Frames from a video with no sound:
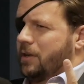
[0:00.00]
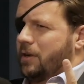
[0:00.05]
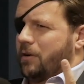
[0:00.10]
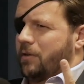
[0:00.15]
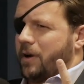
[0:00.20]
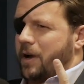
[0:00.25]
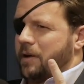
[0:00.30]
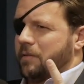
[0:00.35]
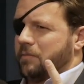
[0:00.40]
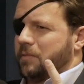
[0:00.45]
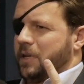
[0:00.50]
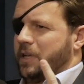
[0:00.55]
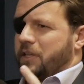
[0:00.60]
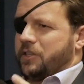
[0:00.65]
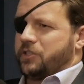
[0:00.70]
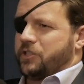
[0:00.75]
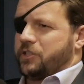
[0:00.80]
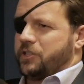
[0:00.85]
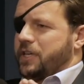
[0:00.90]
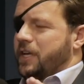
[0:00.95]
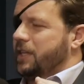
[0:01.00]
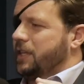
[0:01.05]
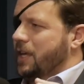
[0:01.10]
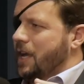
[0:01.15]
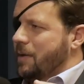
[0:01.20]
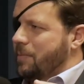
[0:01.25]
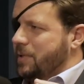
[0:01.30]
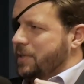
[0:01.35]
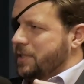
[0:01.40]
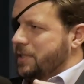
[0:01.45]
All right, and let's just take the
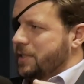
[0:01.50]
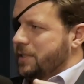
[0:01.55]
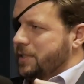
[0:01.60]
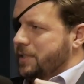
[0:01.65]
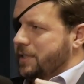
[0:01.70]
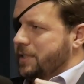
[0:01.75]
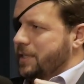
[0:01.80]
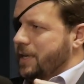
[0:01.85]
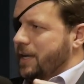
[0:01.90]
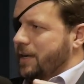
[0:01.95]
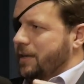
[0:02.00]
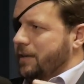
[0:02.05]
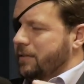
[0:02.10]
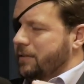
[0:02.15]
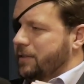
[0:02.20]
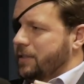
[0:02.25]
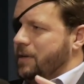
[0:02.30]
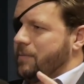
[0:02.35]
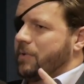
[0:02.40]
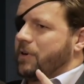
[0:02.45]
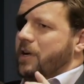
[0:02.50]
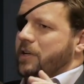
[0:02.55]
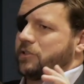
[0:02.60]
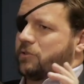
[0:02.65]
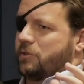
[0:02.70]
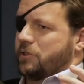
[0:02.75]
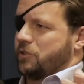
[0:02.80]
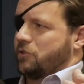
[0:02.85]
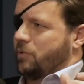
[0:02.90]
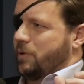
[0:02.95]
IPCC data. The Democrats
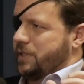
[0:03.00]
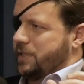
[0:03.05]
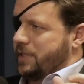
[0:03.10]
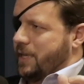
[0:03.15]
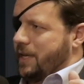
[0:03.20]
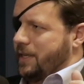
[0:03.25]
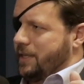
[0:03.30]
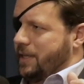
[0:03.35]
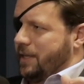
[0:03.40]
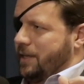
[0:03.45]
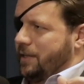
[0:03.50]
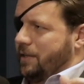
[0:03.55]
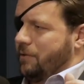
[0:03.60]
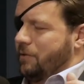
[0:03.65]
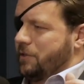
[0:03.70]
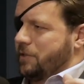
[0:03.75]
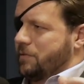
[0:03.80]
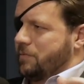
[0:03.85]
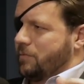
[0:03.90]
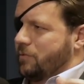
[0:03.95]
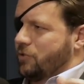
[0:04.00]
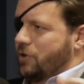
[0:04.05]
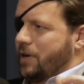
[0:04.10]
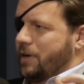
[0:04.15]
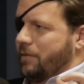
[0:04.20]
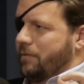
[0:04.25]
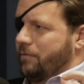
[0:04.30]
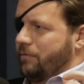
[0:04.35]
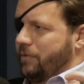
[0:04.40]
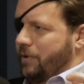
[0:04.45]
always twist that data. They always
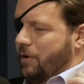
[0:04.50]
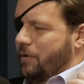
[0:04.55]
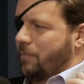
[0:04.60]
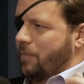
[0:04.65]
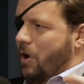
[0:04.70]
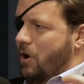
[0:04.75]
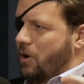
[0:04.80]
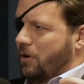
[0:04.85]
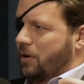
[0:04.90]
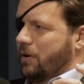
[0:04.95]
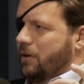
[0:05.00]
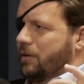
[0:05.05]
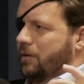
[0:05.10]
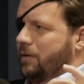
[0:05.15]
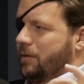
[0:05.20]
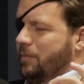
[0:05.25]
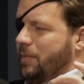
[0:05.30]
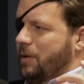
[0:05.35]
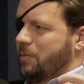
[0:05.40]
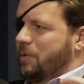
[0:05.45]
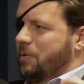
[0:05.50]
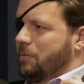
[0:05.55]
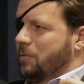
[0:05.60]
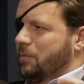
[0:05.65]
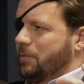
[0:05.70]
try to fear-monger and make people